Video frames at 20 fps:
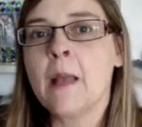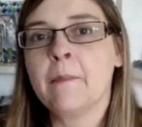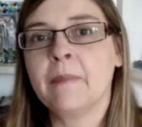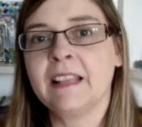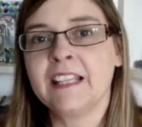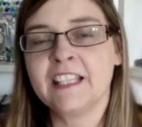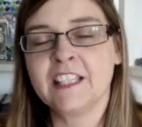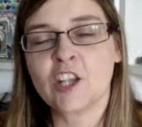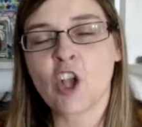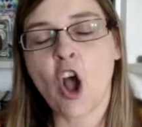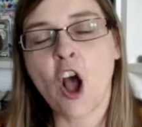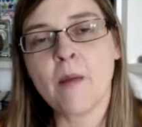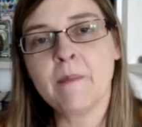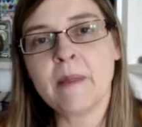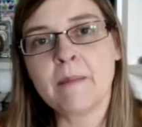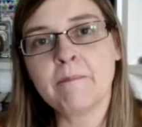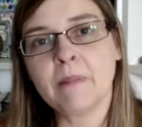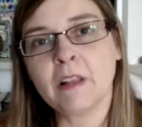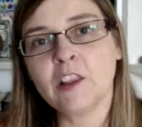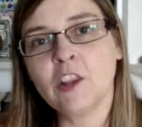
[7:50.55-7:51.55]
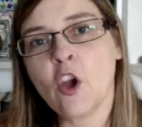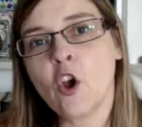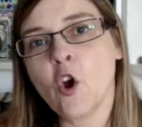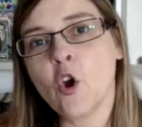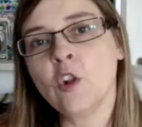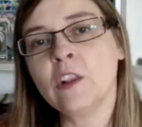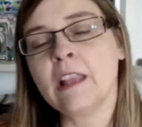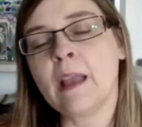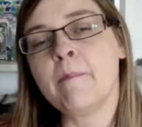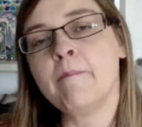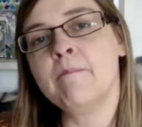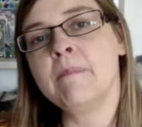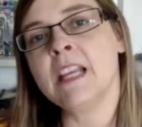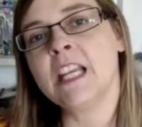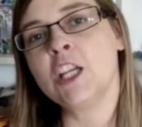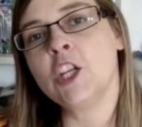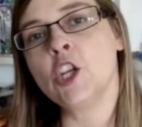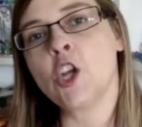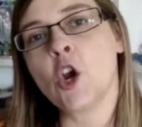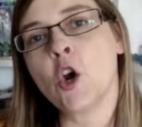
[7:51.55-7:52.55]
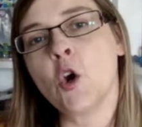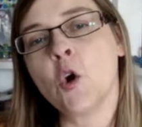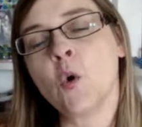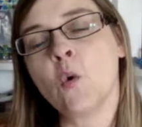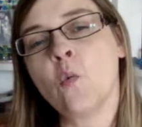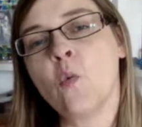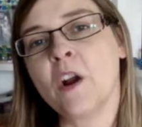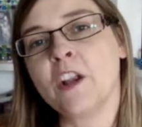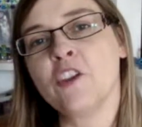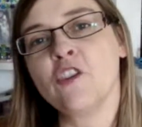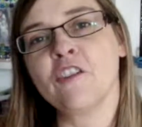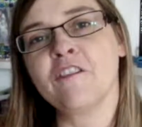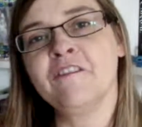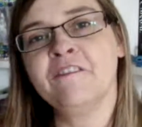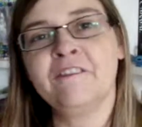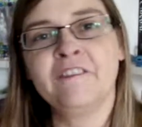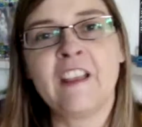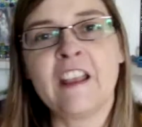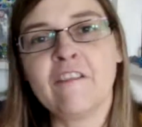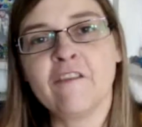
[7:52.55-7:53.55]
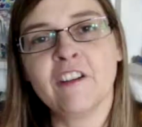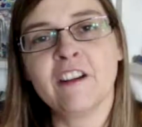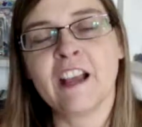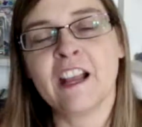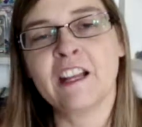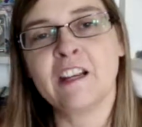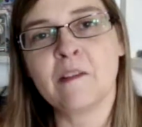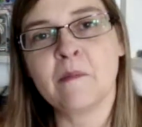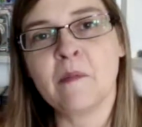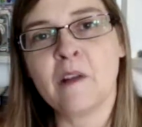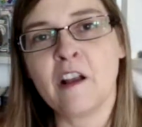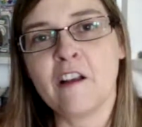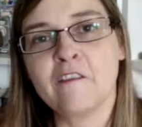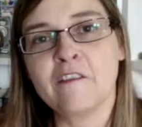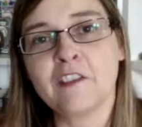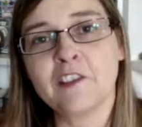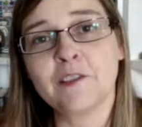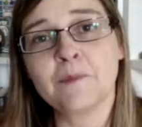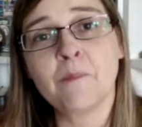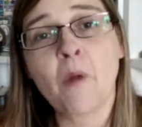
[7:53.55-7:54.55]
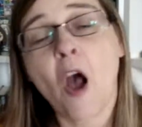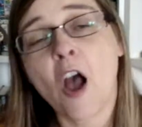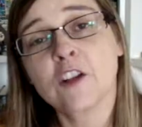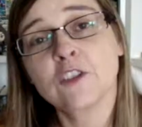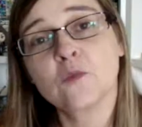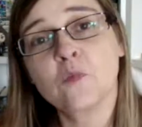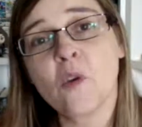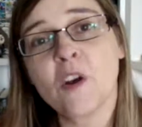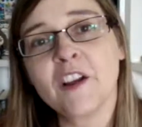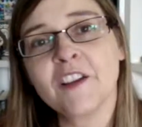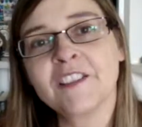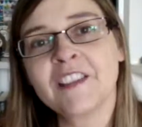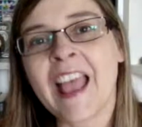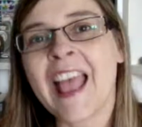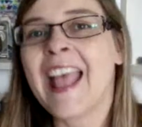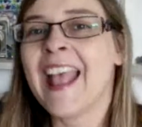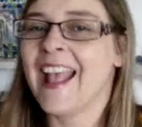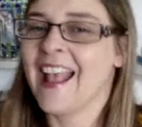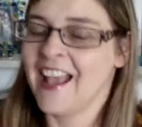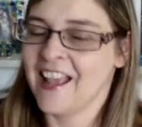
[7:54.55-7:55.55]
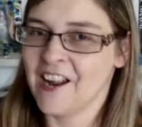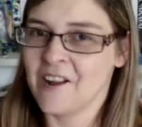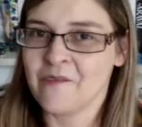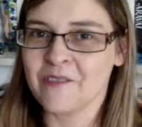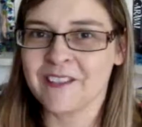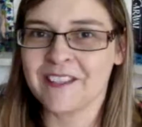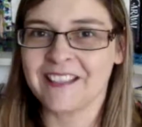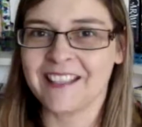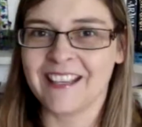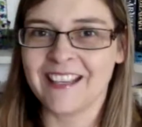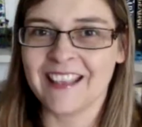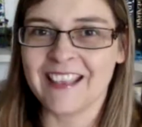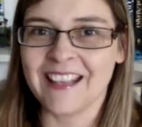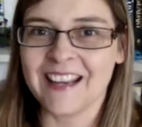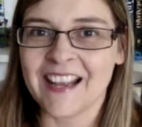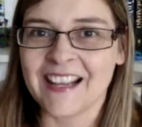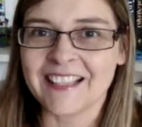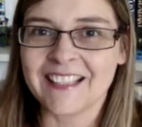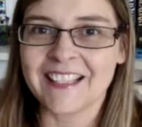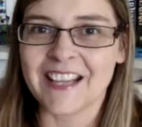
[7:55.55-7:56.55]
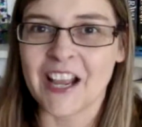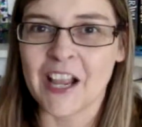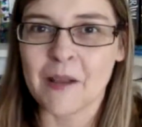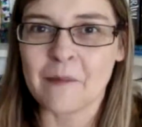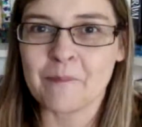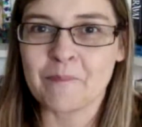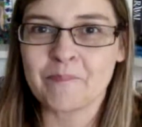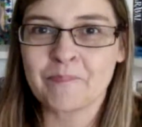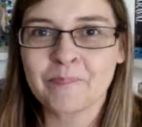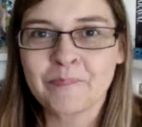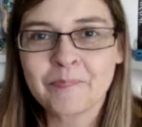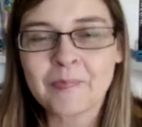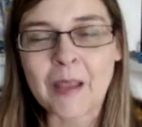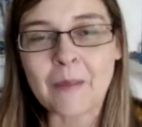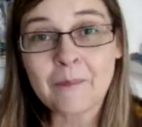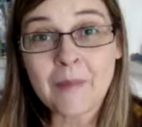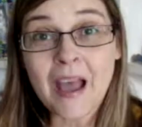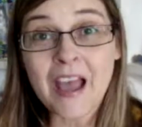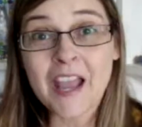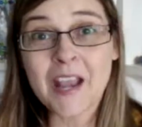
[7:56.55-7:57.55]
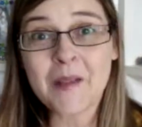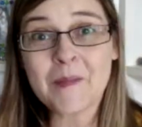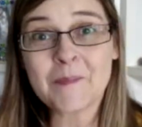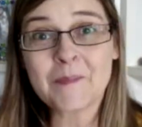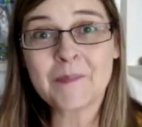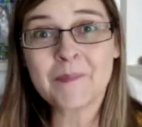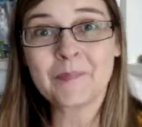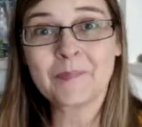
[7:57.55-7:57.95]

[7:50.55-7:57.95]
Please comment below. Let me know what your favorite item of this box was, and I will see you the next time. Bye.